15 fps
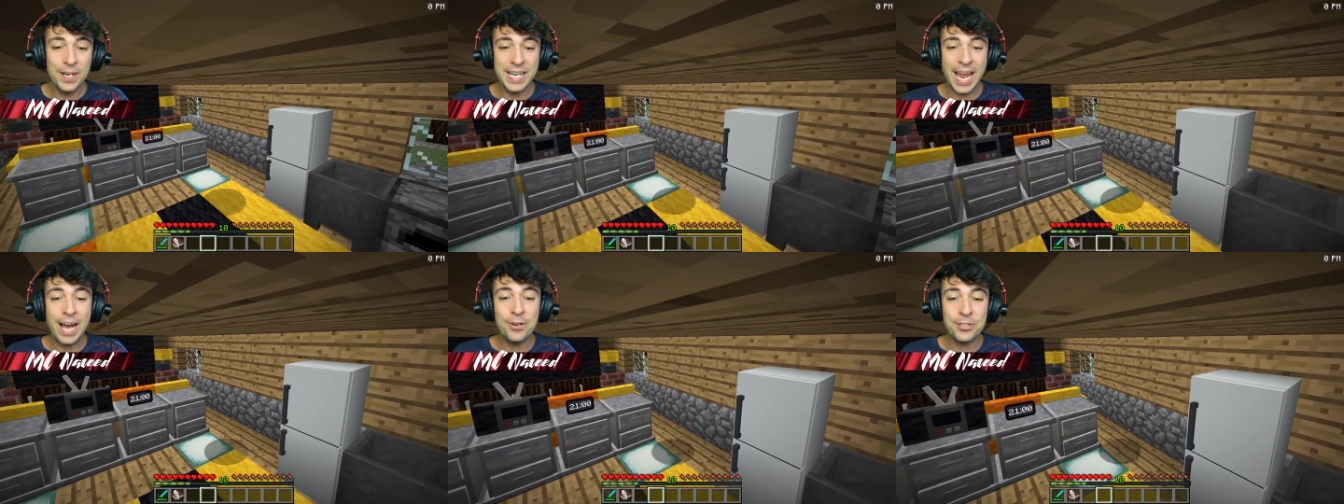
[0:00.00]

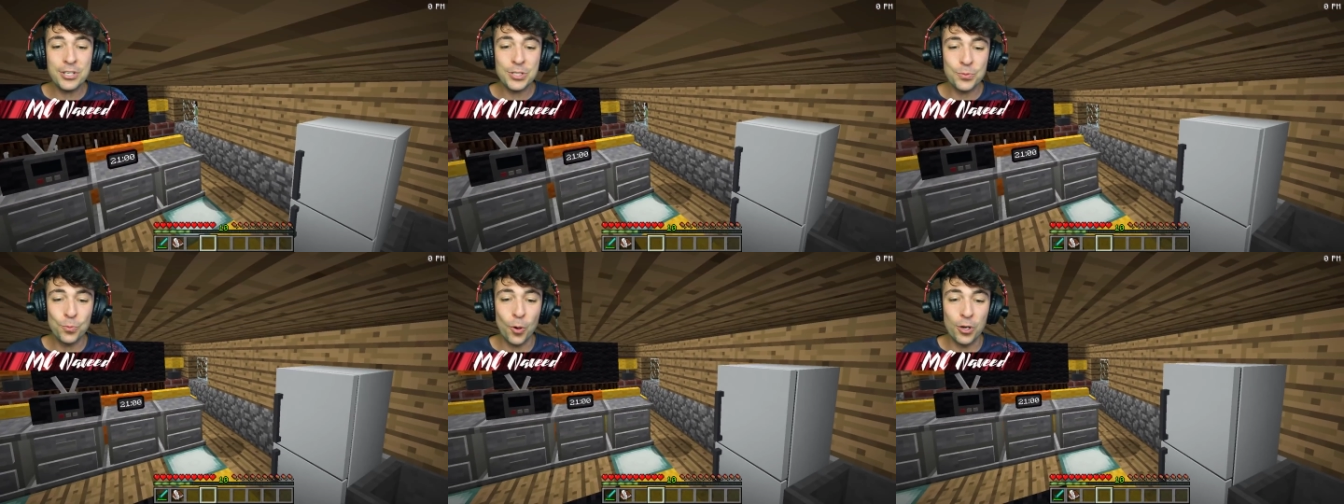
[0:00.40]
We're now
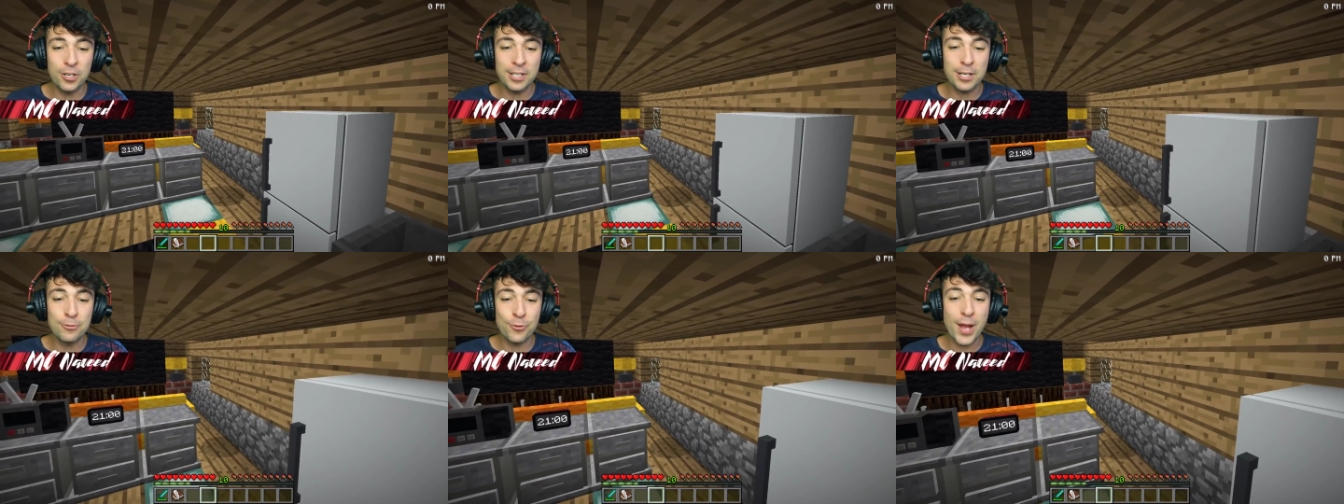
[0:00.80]
just
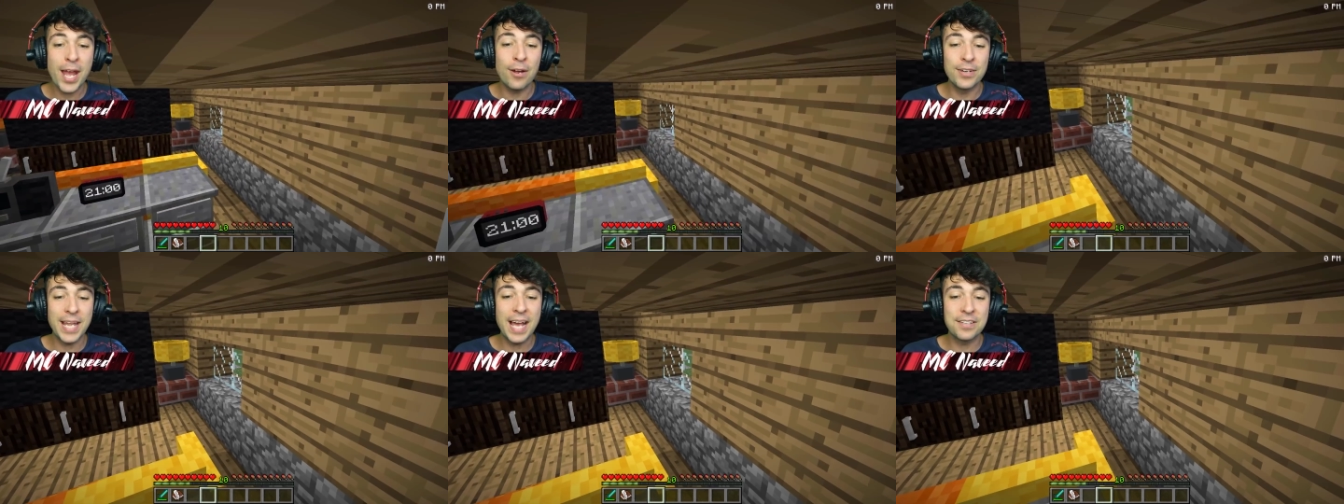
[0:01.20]
running
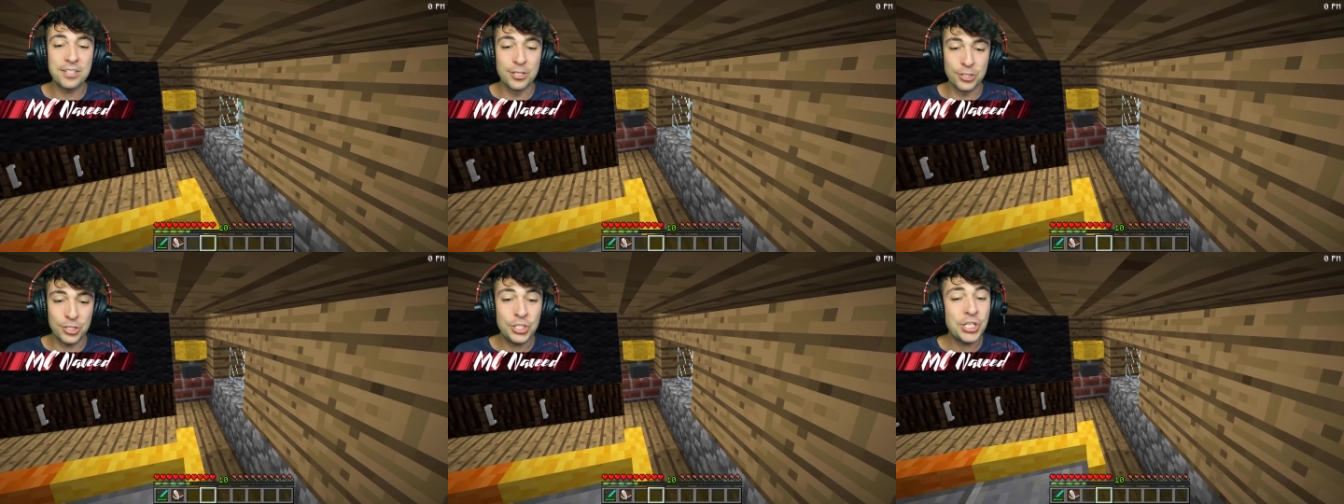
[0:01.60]
around as
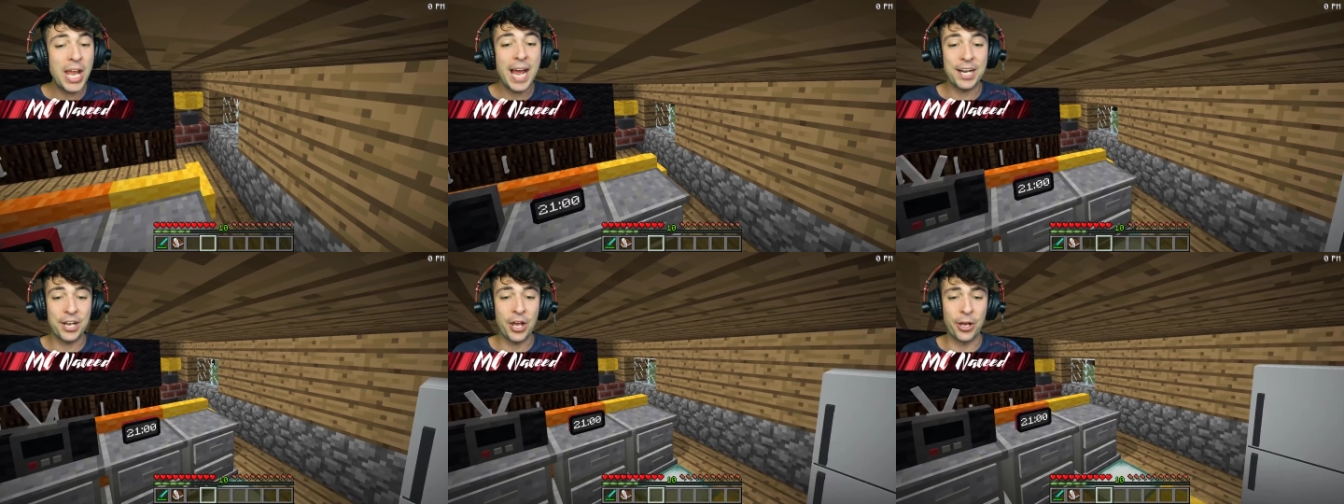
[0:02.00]
a
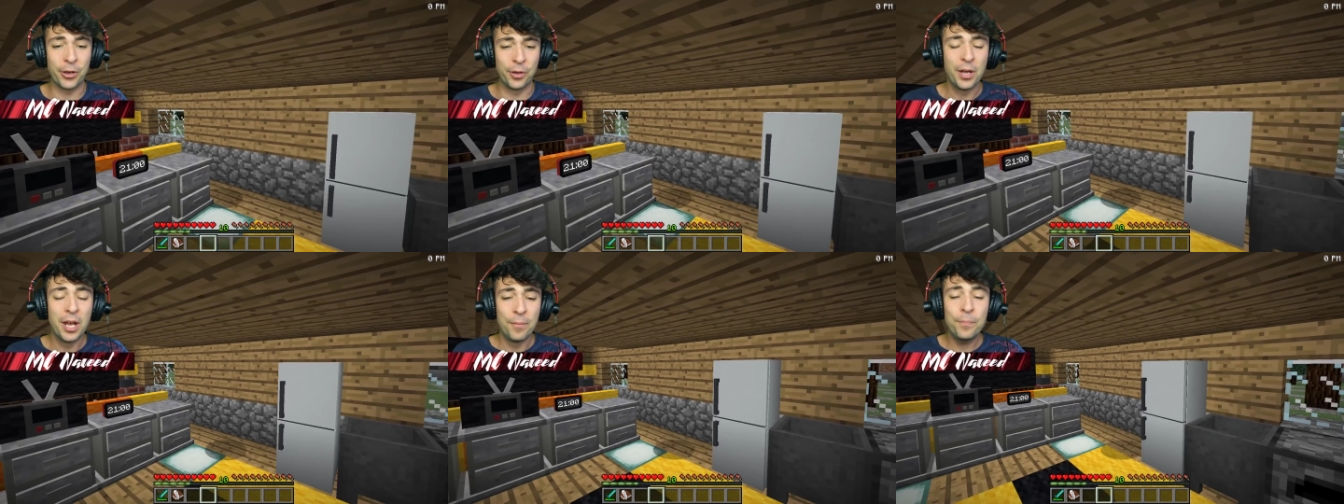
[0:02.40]

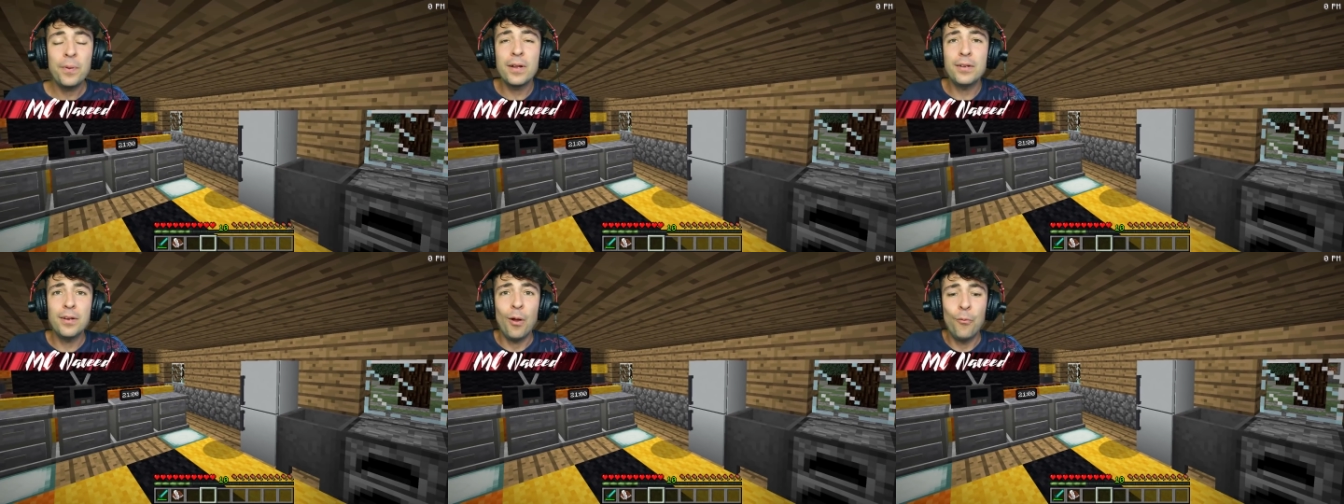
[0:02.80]
shadow.
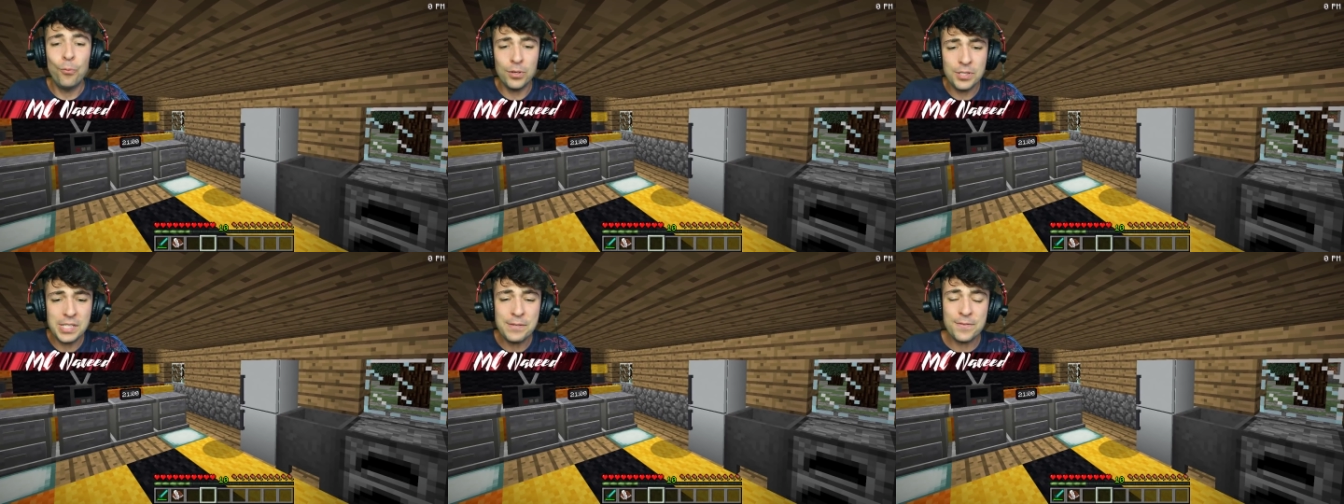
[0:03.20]
But
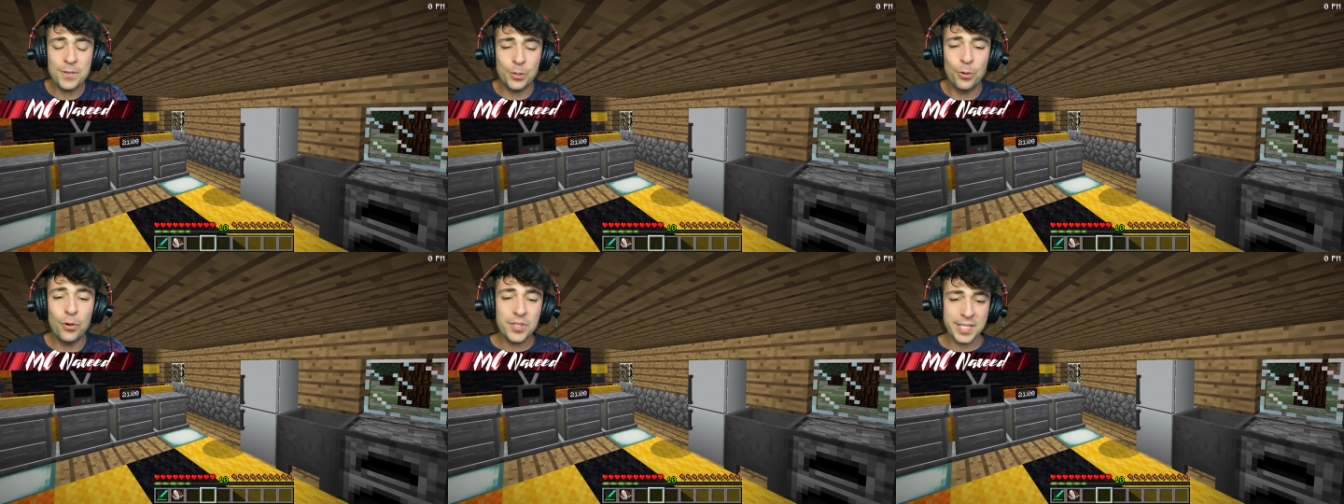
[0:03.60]
what's
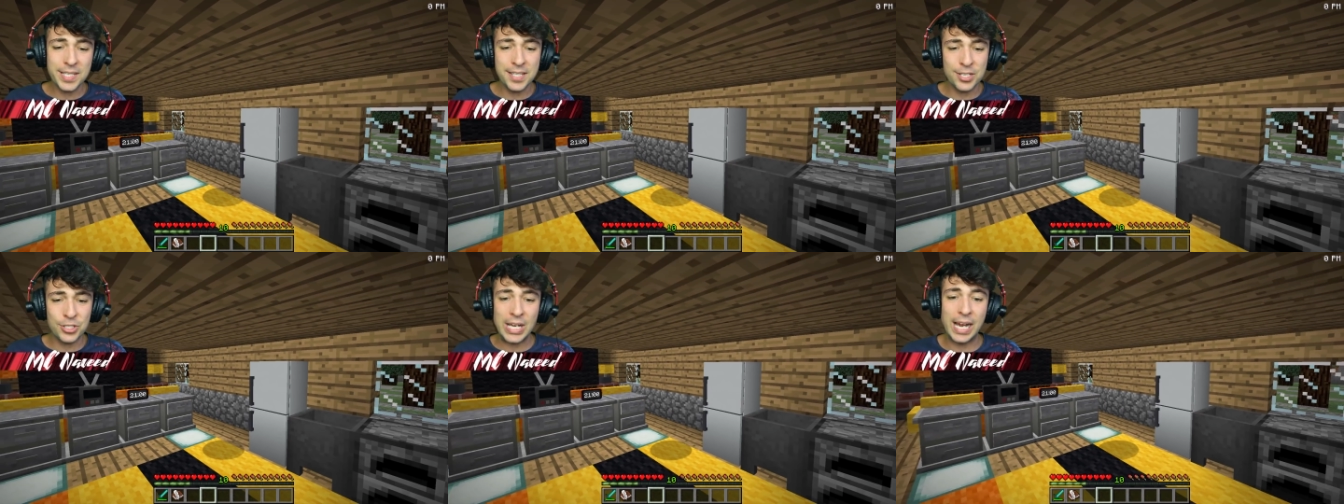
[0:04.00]
even
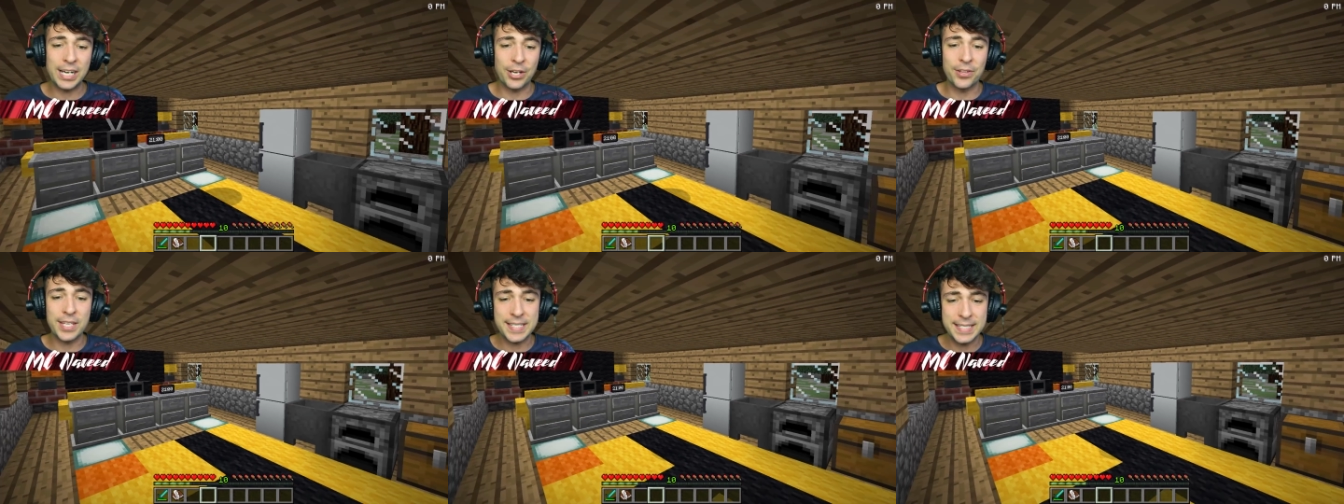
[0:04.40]
causing the
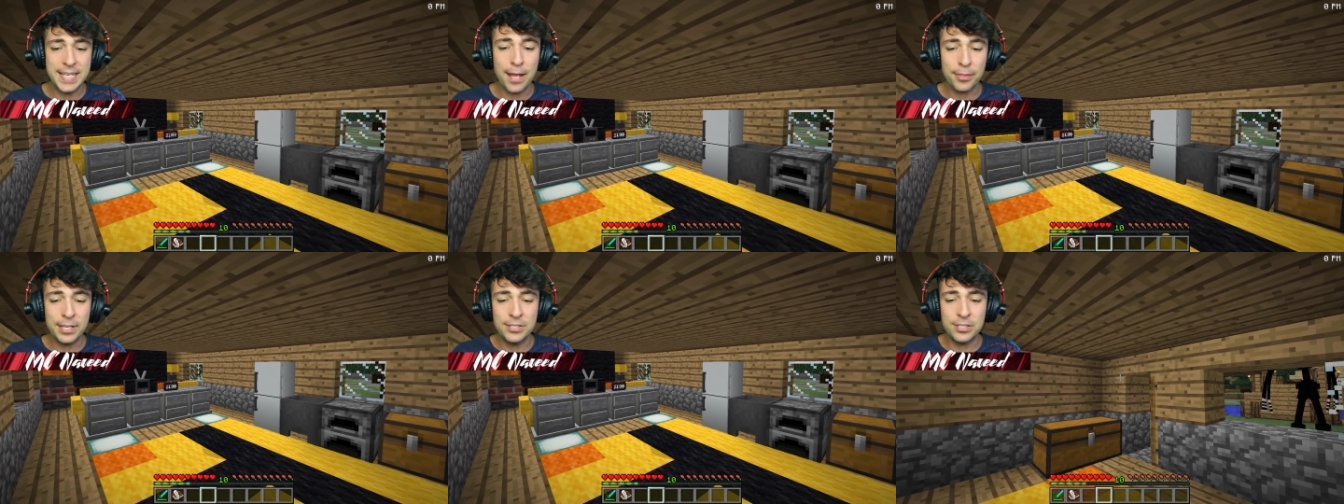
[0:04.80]
shadow? There's
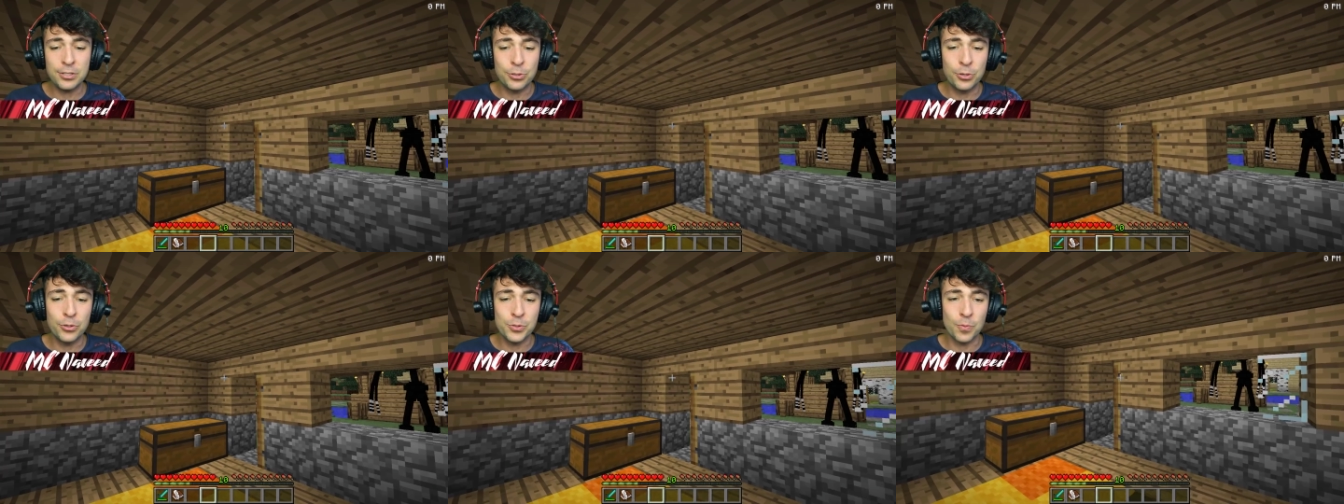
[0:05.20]
nothing to
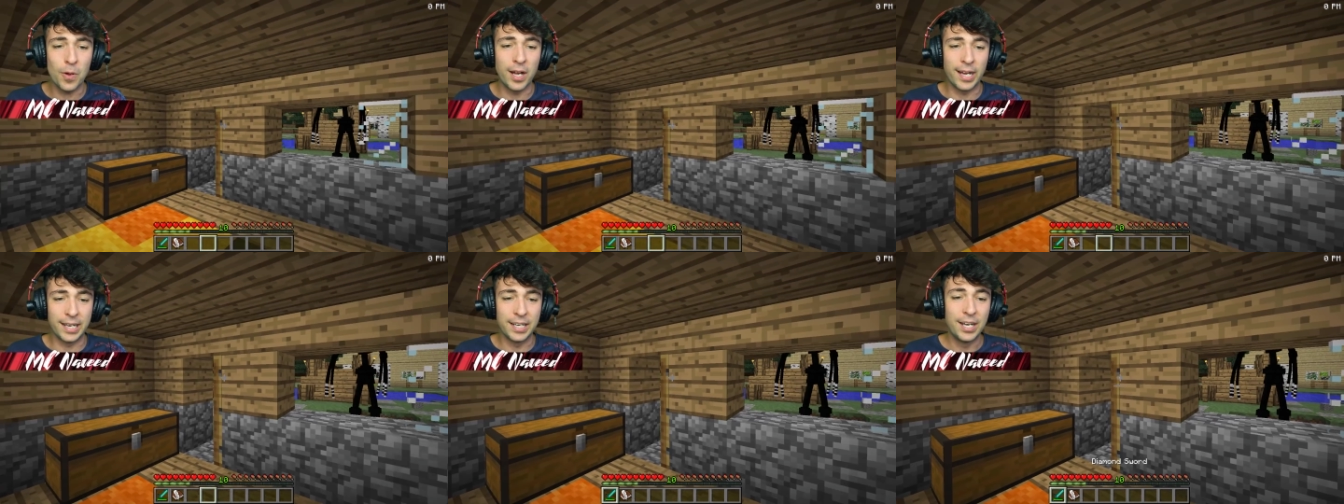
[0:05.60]
cause
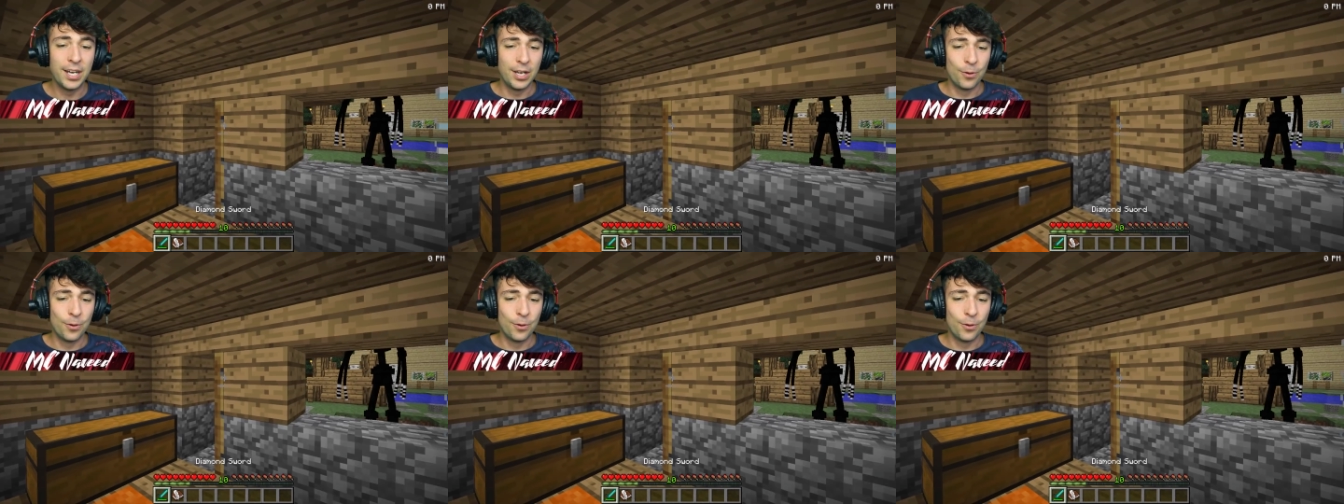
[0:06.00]
one.